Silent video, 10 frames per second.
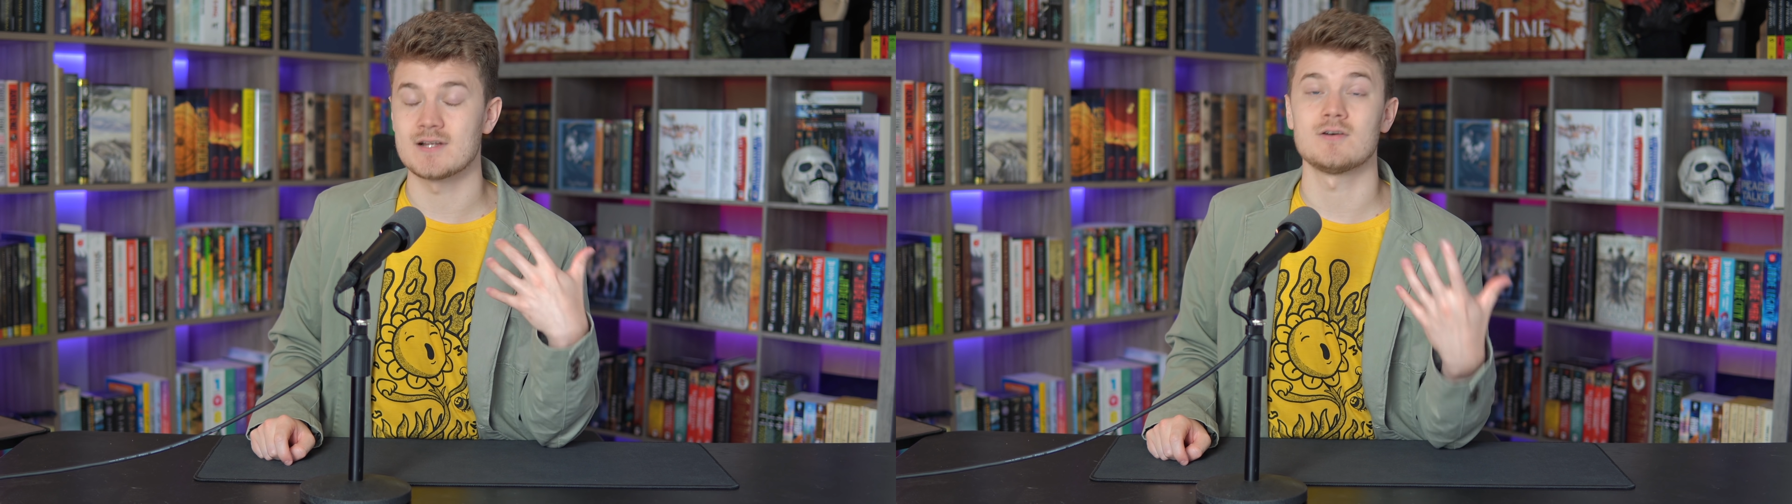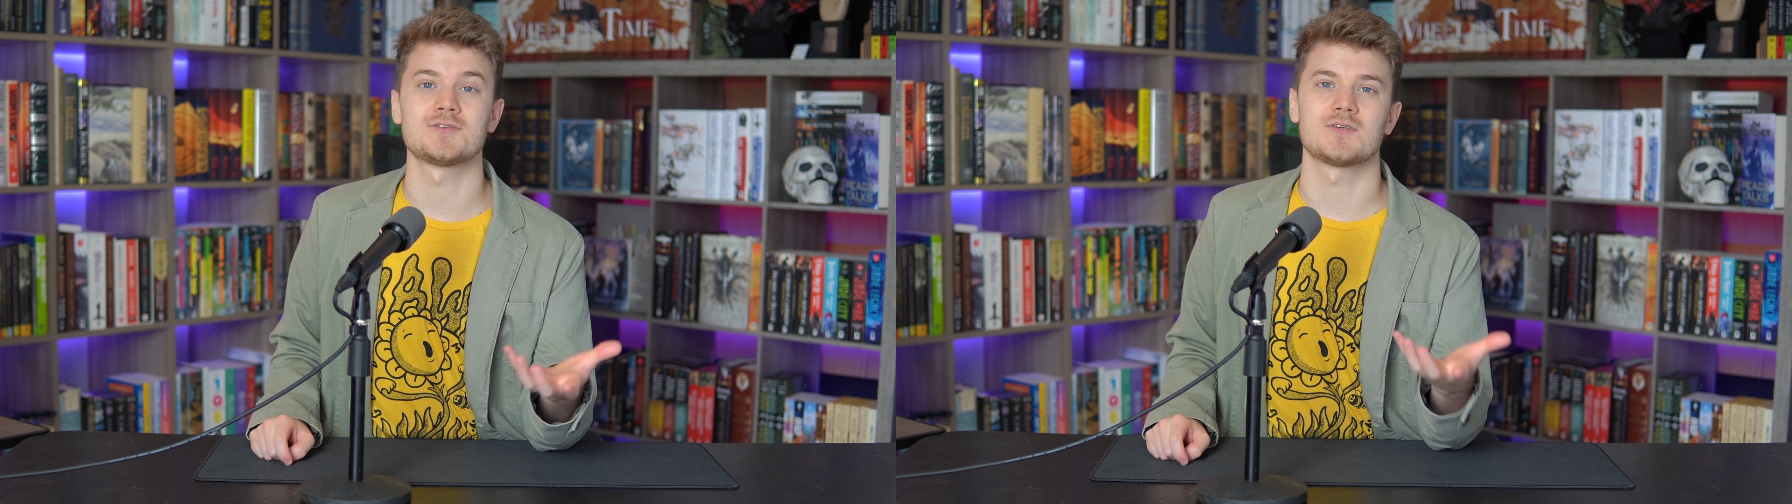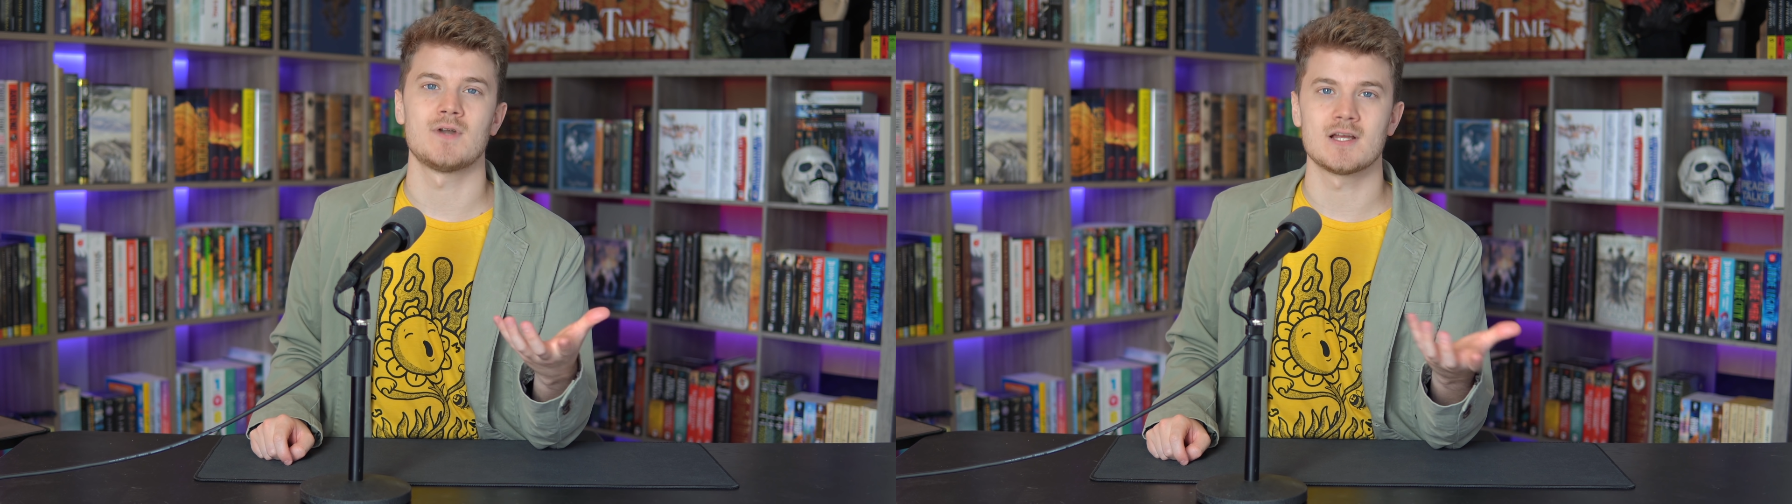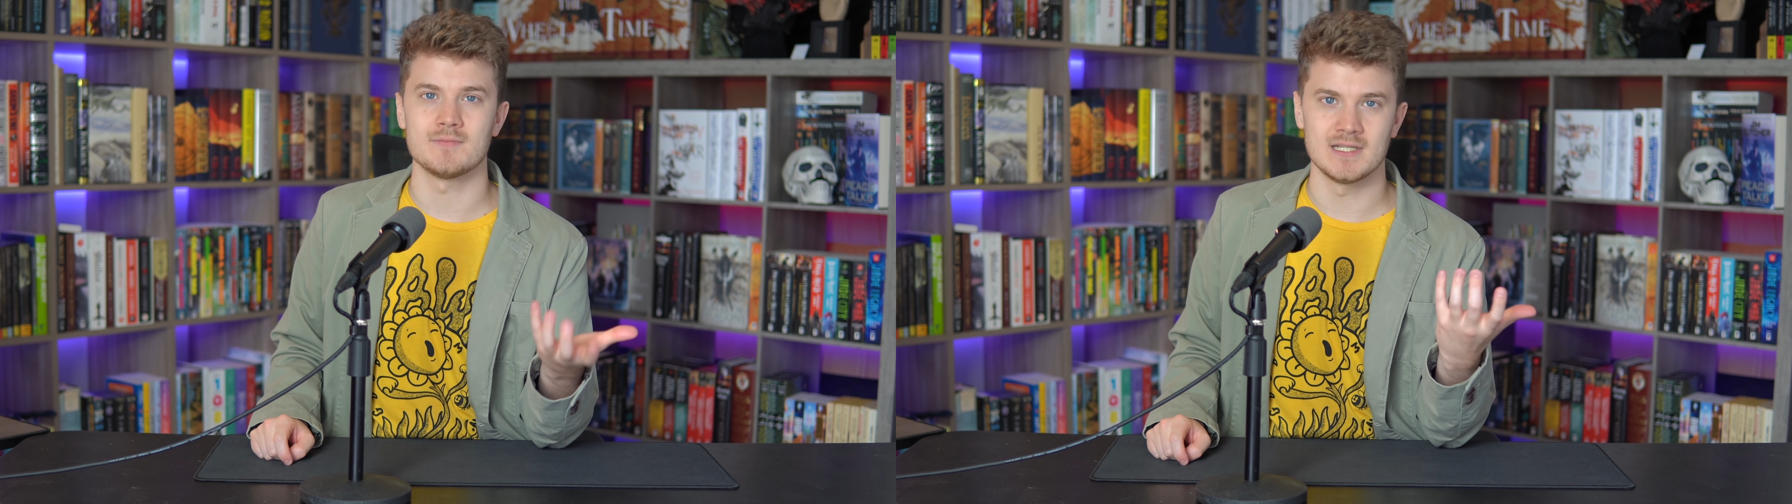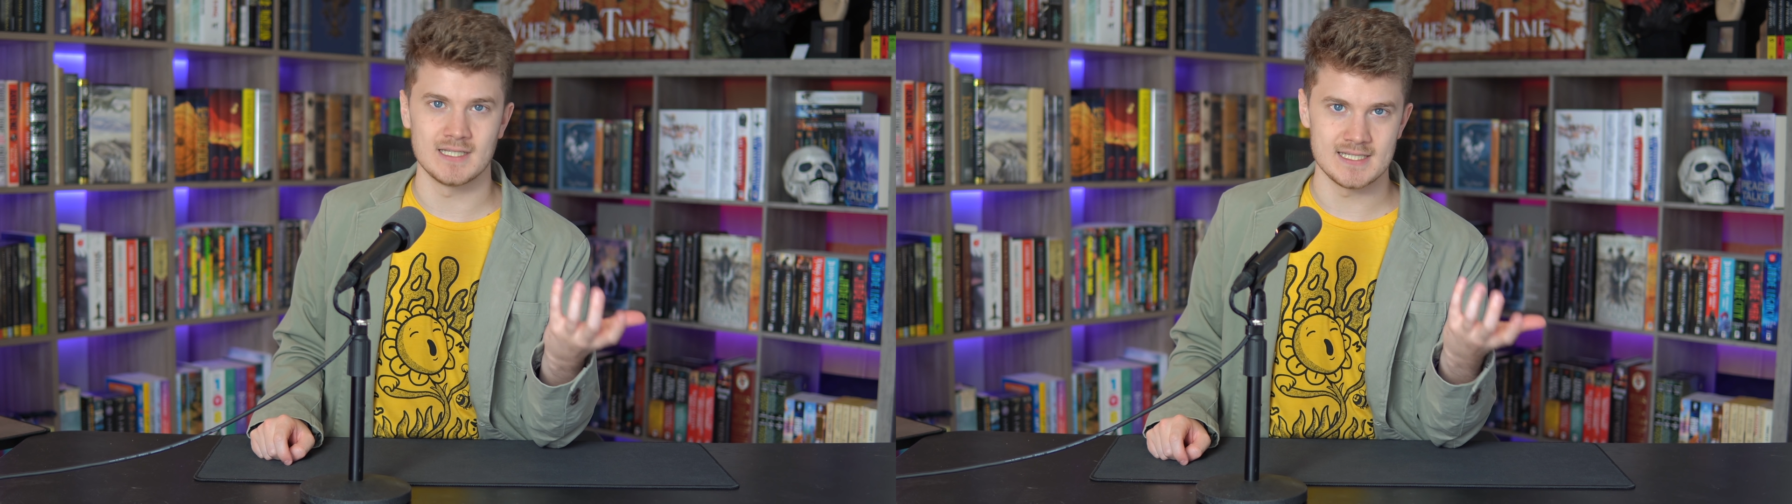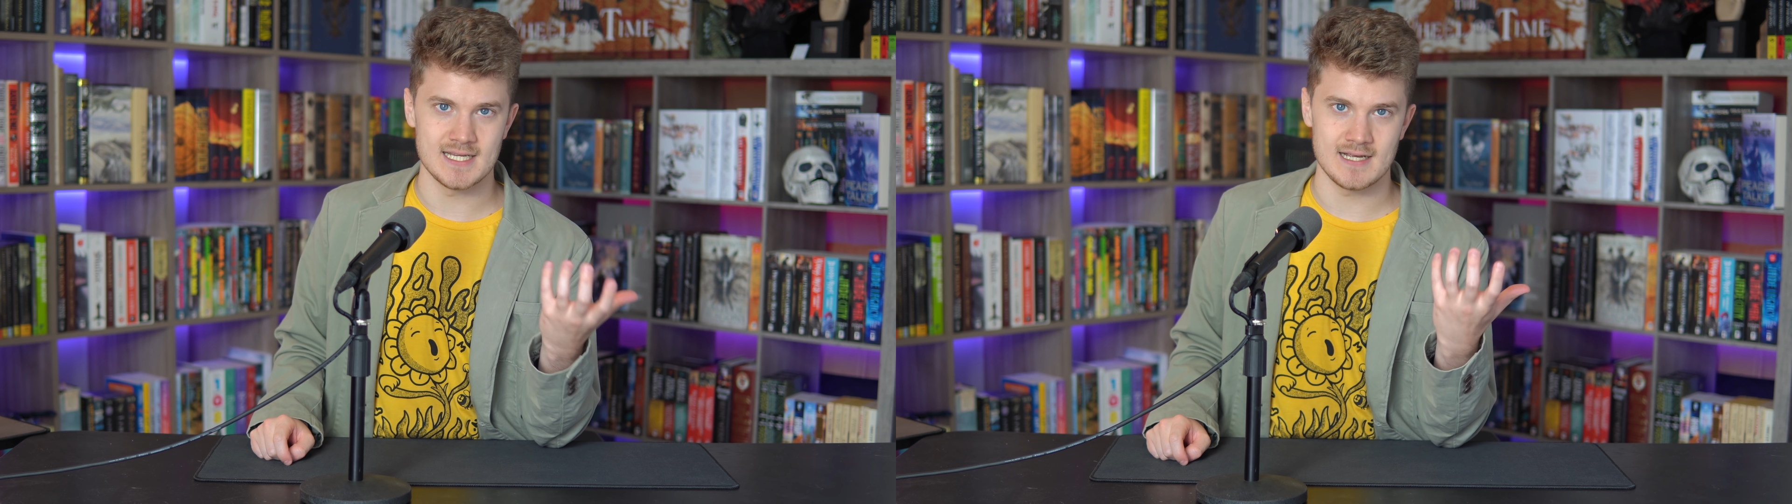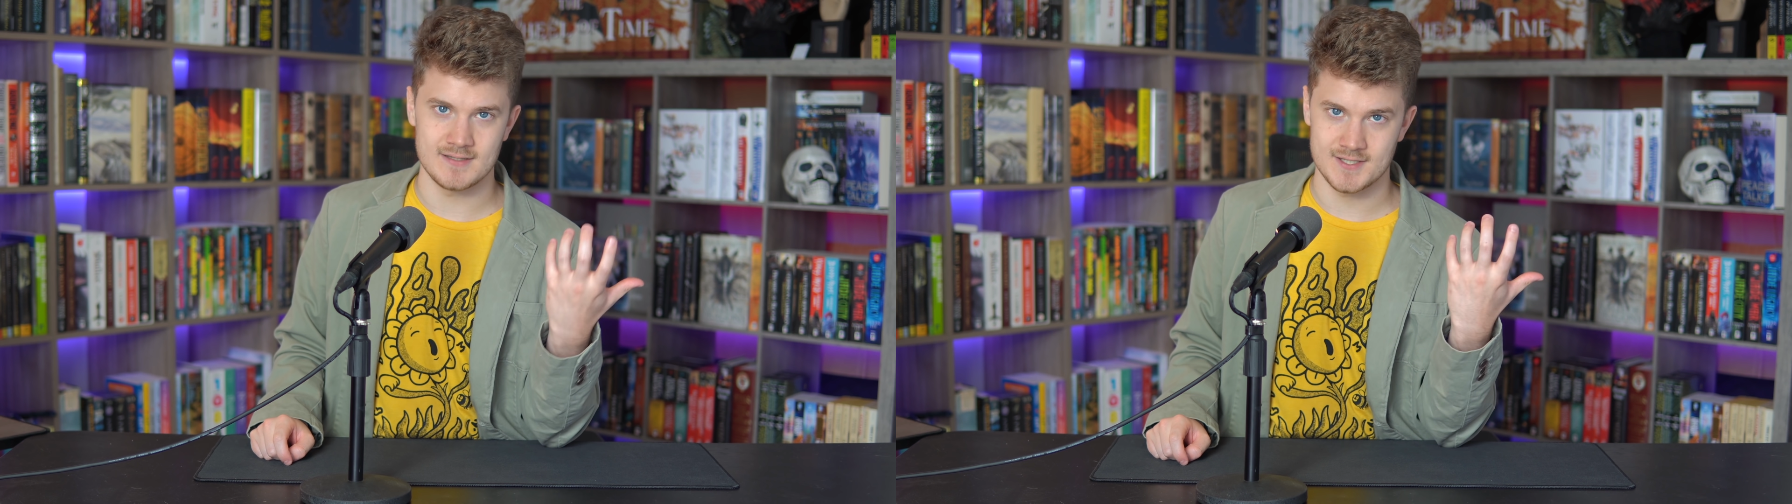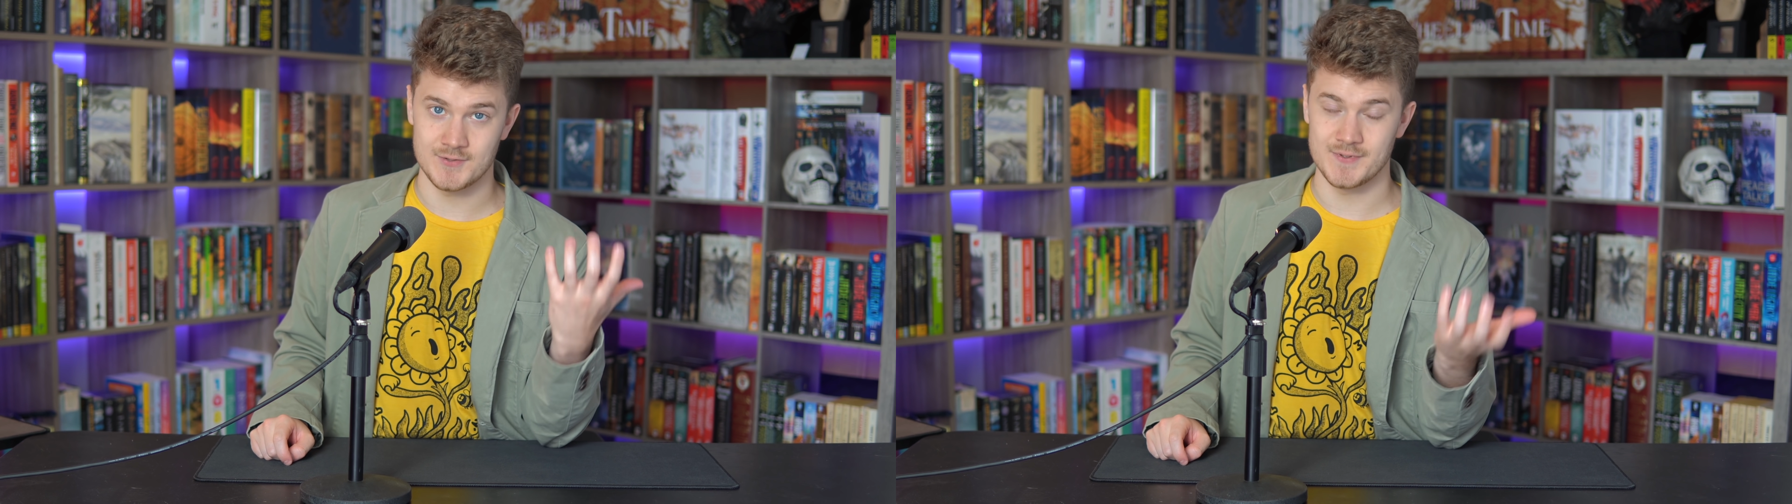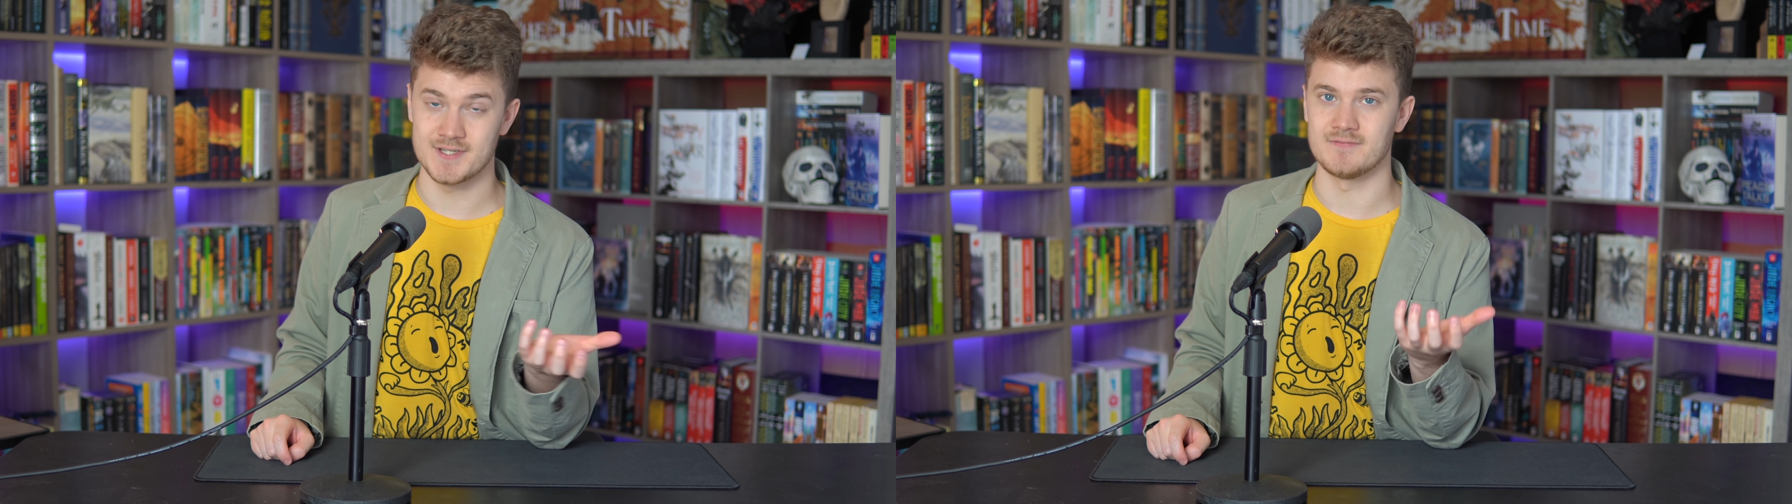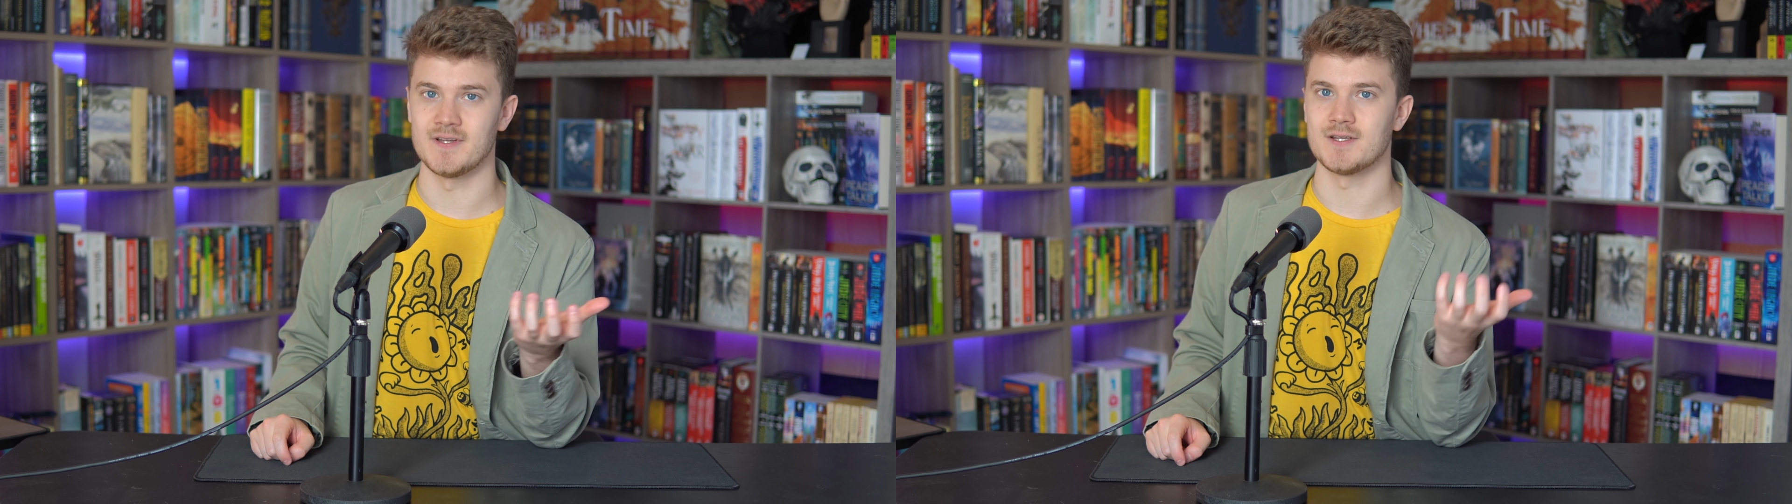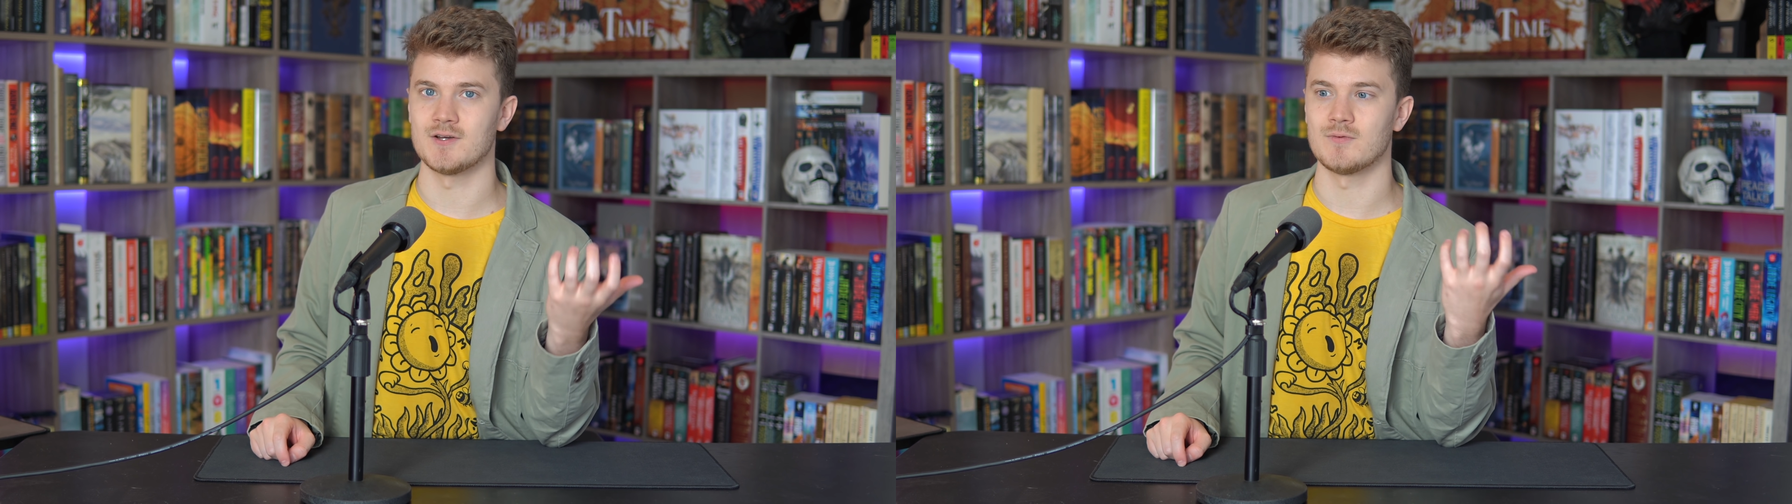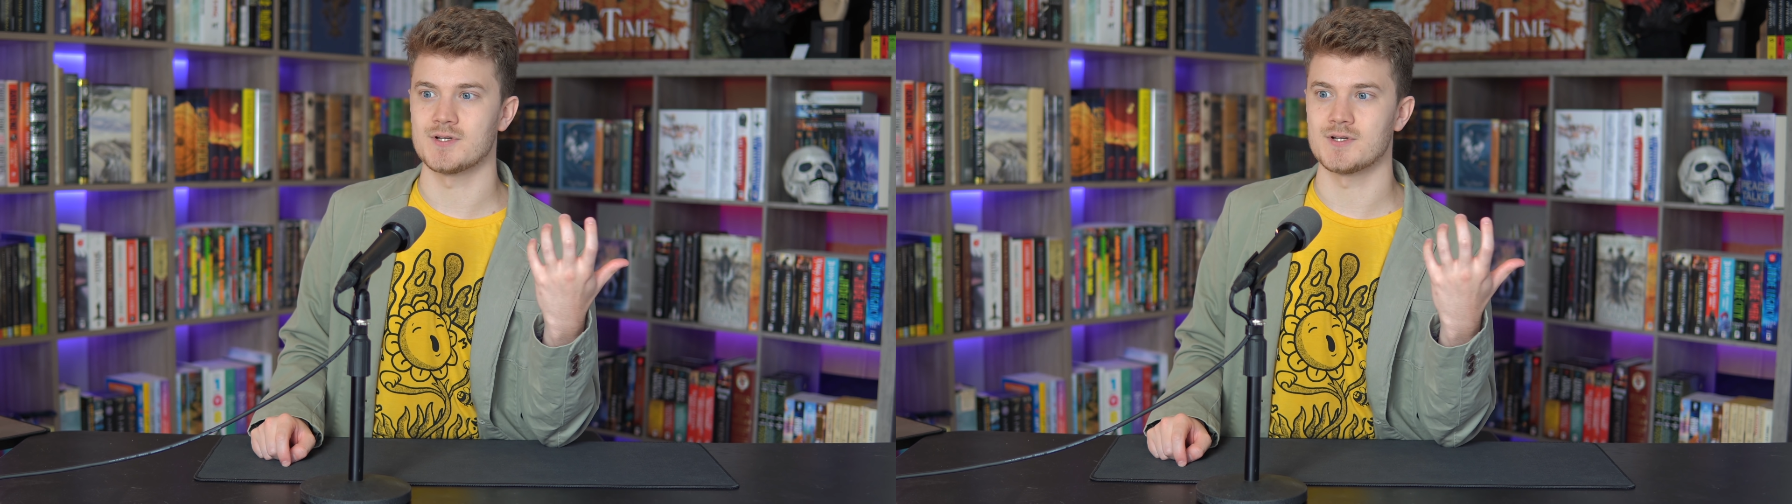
And I also recommend Lindsay Ellis's recent video